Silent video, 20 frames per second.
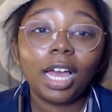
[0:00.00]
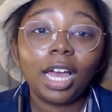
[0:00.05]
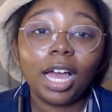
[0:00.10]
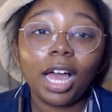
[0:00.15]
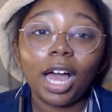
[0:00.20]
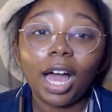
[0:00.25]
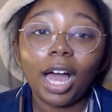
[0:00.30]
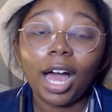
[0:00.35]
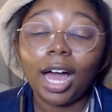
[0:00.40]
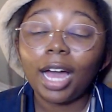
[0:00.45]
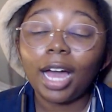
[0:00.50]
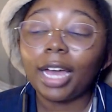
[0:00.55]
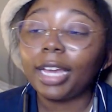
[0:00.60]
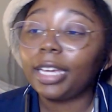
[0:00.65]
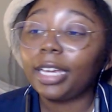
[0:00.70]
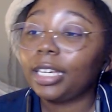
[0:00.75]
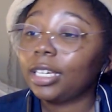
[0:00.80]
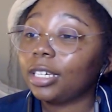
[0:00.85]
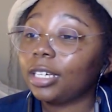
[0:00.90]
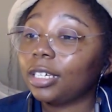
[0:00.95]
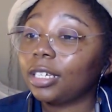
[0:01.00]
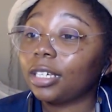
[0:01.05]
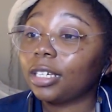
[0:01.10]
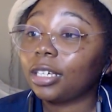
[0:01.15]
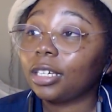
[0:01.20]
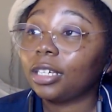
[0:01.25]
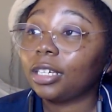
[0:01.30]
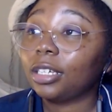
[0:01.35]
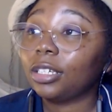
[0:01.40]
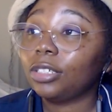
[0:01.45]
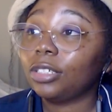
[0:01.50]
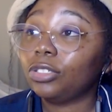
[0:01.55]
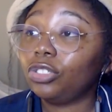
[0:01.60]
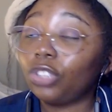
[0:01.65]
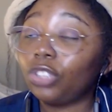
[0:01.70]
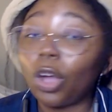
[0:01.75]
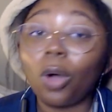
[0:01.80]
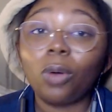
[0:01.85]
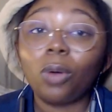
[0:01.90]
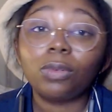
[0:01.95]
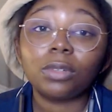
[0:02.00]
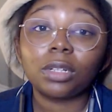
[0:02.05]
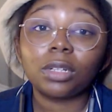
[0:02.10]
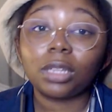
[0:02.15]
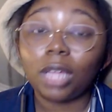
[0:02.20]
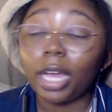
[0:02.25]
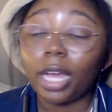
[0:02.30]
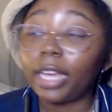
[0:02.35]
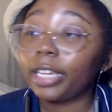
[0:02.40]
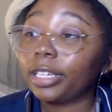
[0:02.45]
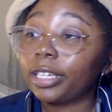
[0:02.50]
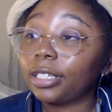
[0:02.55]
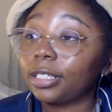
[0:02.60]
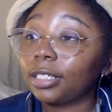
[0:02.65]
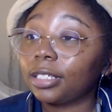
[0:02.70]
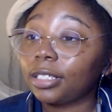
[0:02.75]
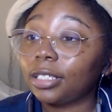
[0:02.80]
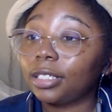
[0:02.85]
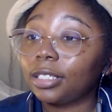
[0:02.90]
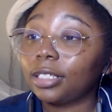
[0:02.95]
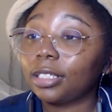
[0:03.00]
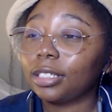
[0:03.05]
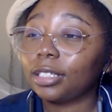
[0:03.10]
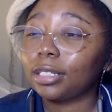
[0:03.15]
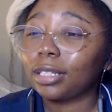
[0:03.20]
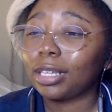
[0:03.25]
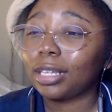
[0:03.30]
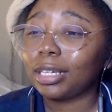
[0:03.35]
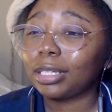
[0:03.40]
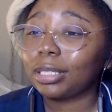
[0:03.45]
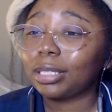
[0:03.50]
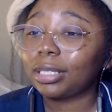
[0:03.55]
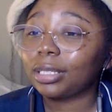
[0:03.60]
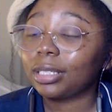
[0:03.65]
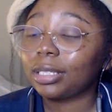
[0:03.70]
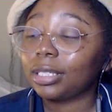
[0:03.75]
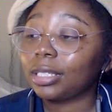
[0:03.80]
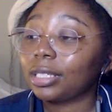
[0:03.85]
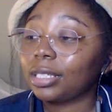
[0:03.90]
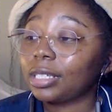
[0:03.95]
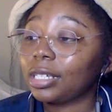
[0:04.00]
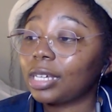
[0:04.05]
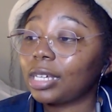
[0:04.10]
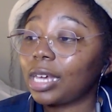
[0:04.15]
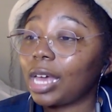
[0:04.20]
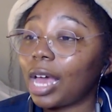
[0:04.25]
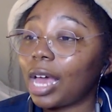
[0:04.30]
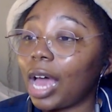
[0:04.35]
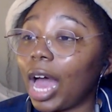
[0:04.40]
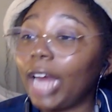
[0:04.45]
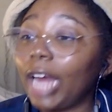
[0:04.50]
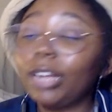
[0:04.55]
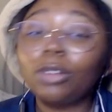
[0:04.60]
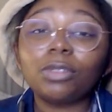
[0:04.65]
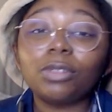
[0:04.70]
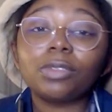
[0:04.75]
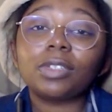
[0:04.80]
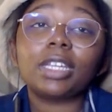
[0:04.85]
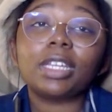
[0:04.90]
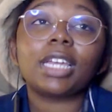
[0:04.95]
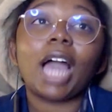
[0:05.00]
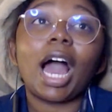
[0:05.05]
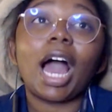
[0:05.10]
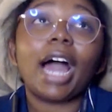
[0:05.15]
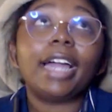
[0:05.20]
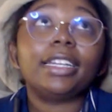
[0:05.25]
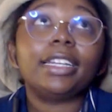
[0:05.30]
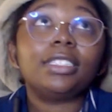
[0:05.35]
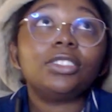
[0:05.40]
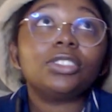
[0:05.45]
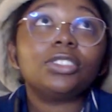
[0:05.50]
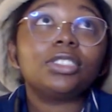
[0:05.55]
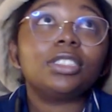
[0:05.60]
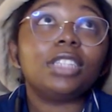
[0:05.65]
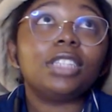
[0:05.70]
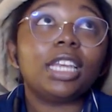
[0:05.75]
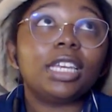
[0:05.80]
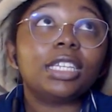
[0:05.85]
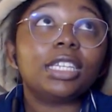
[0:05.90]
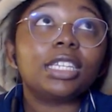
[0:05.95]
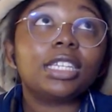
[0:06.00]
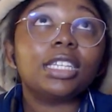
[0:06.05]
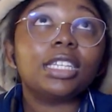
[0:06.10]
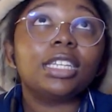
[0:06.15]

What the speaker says: I don't like, I don't like, I just think,